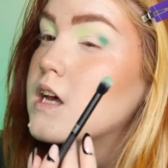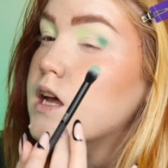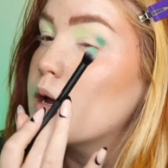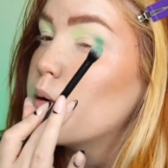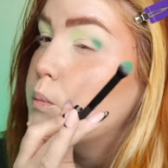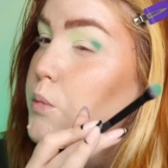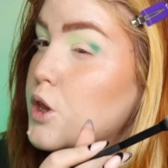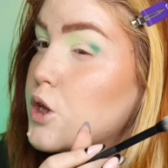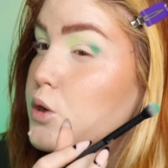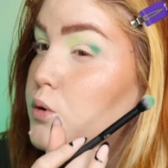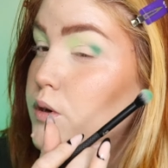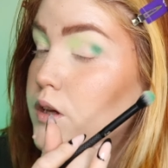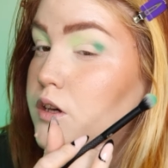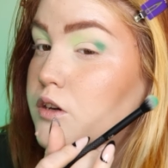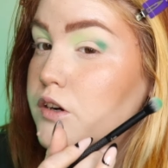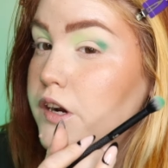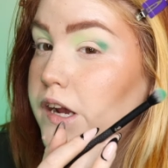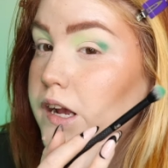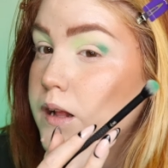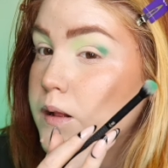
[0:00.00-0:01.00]
like a bluey
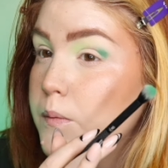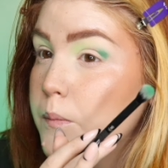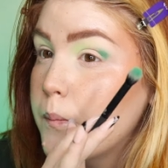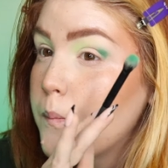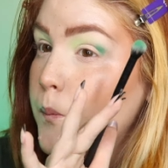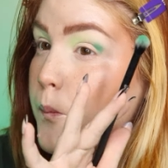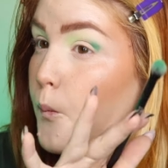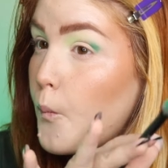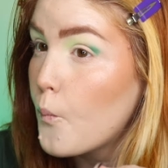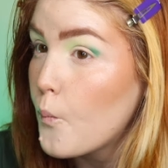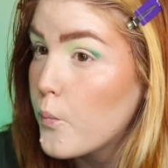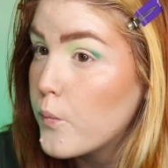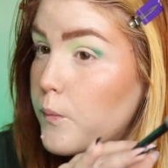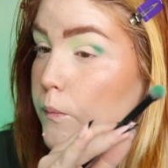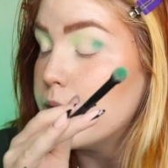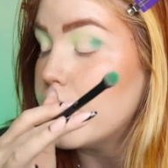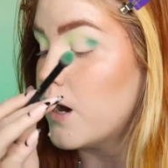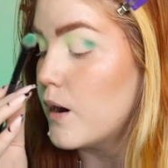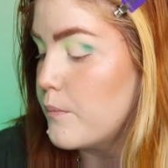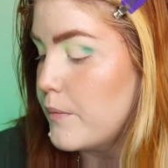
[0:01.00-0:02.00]
green.
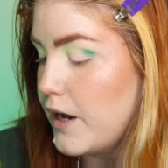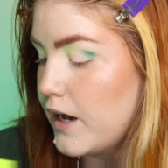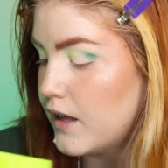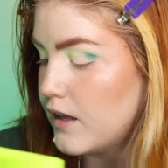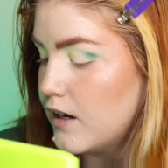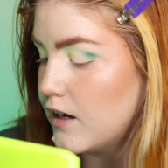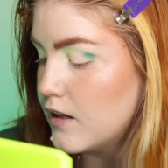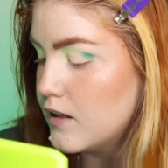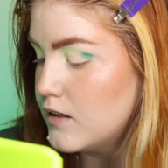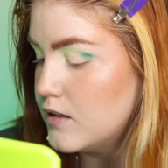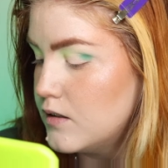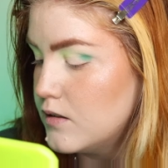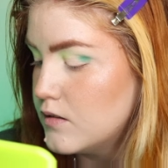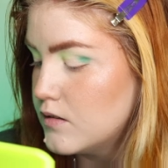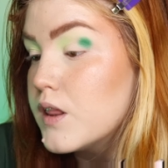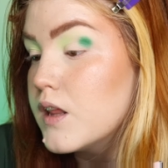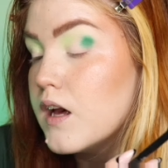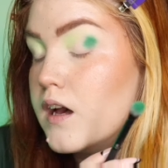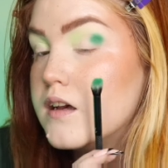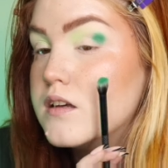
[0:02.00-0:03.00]
I'm not mad at it.
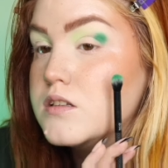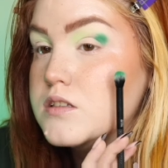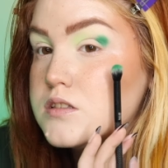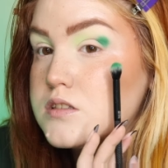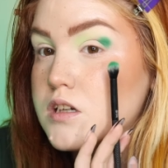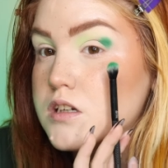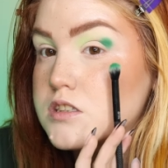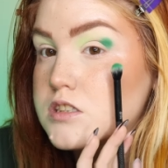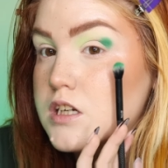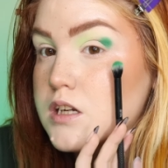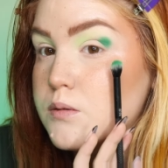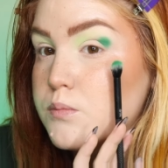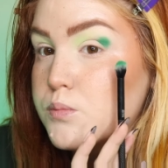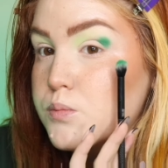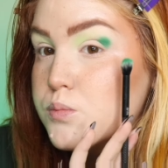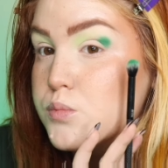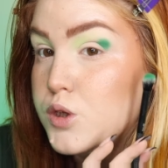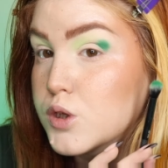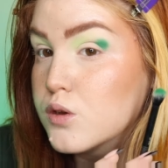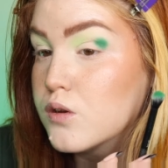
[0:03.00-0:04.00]
That is such a
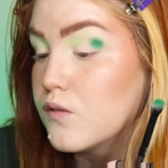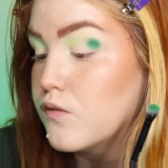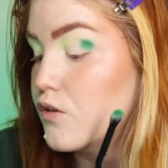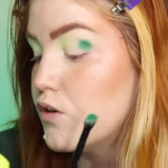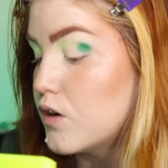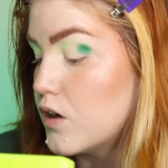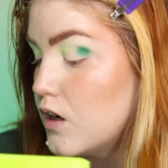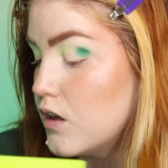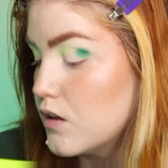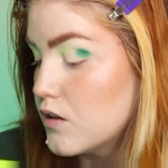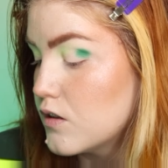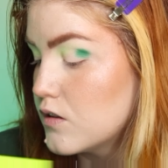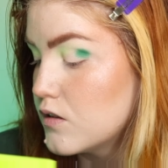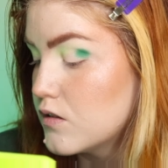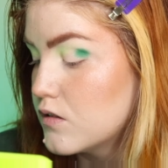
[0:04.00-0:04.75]
beautiful color.